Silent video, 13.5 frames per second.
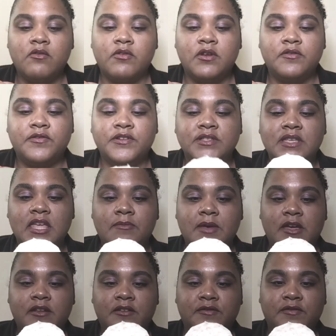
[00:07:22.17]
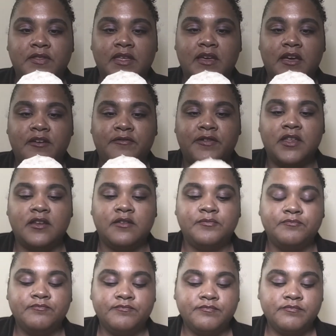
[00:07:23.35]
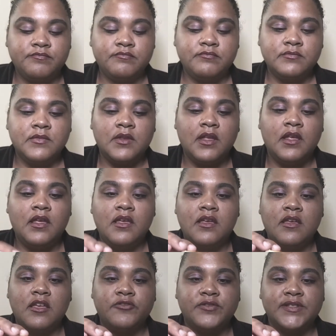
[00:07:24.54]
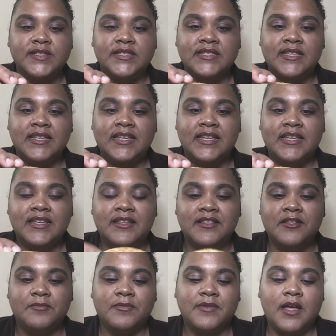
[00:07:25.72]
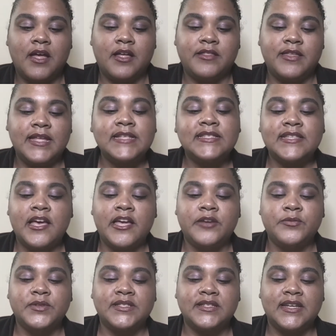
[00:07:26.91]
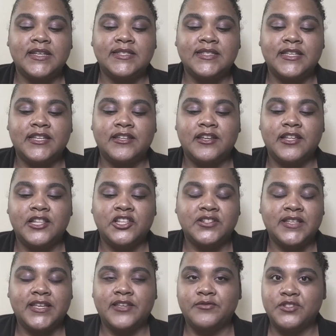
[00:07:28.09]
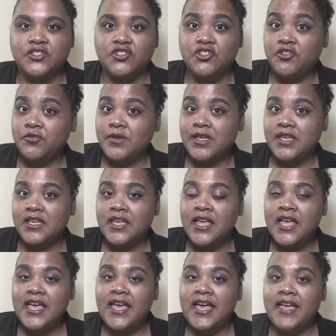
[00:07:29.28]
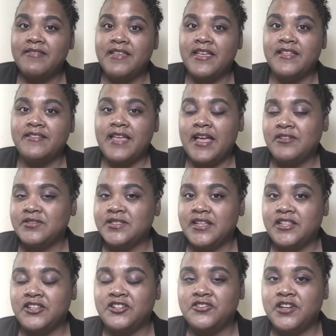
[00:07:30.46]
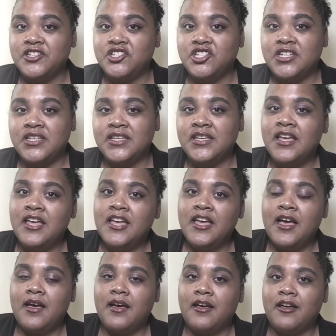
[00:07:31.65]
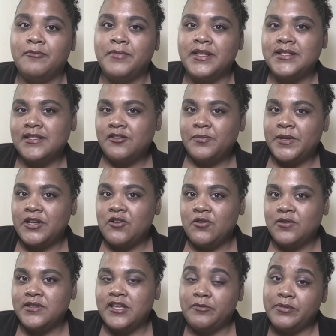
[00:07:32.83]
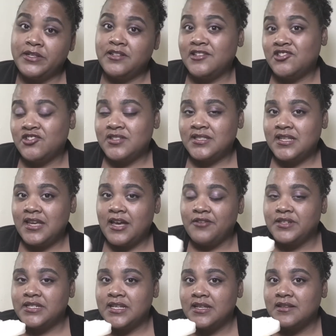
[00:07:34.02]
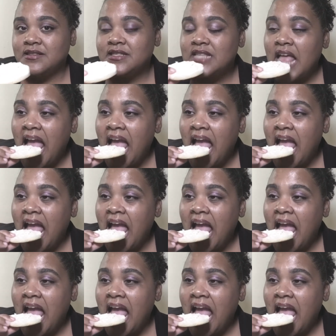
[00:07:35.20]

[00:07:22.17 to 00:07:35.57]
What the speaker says: the oven, it was the inside was nice, and it looked like it was chewy, and then the outside looked crunchy. It's a little bit cold now, but let's just see how it tastes.